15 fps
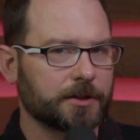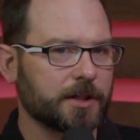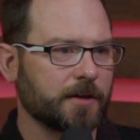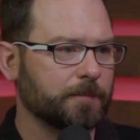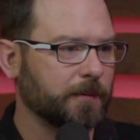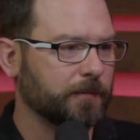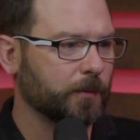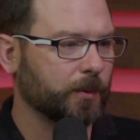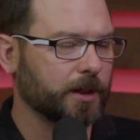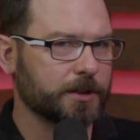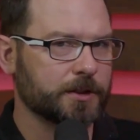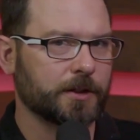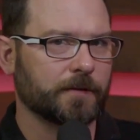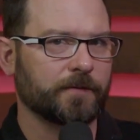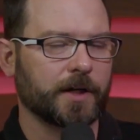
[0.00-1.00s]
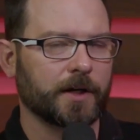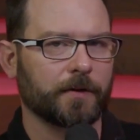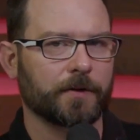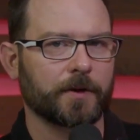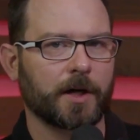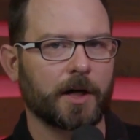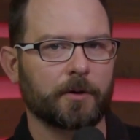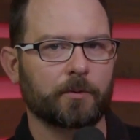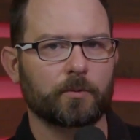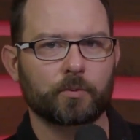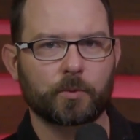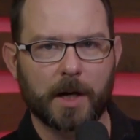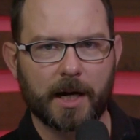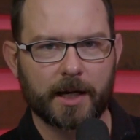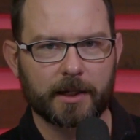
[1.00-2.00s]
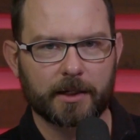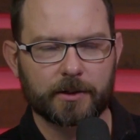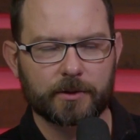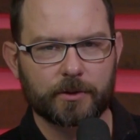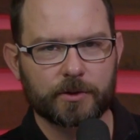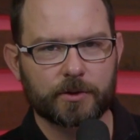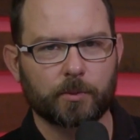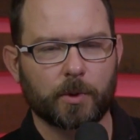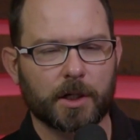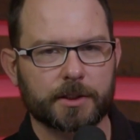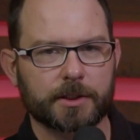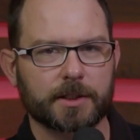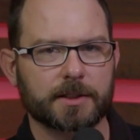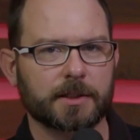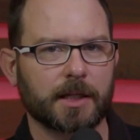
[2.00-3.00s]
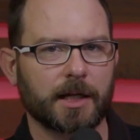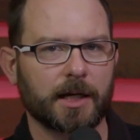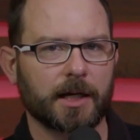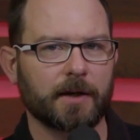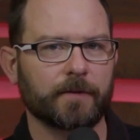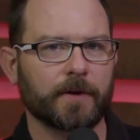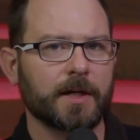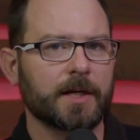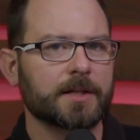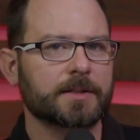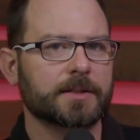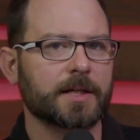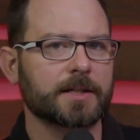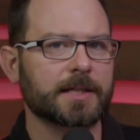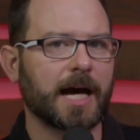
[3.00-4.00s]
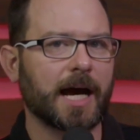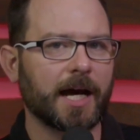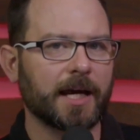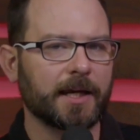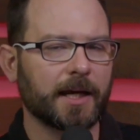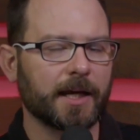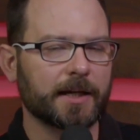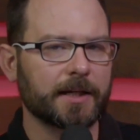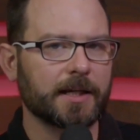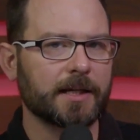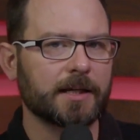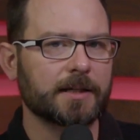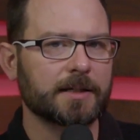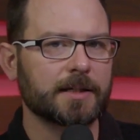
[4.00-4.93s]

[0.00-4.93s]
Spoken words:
Jeff, before we get to your final thought, Ryan, who is watching us live, says IEN